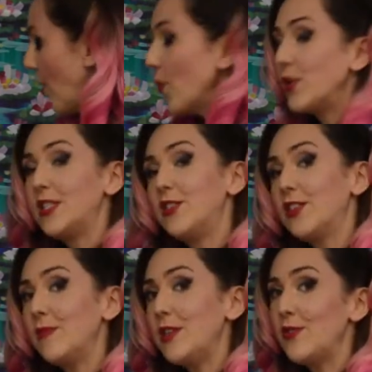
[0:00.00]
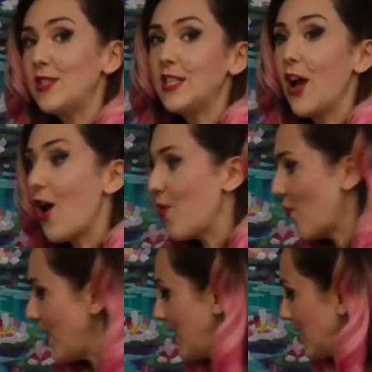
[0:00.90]
We're still going to be using our
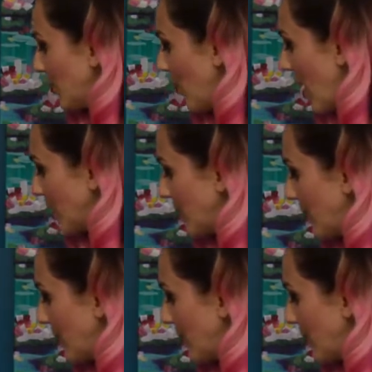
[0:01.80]
1-inch wash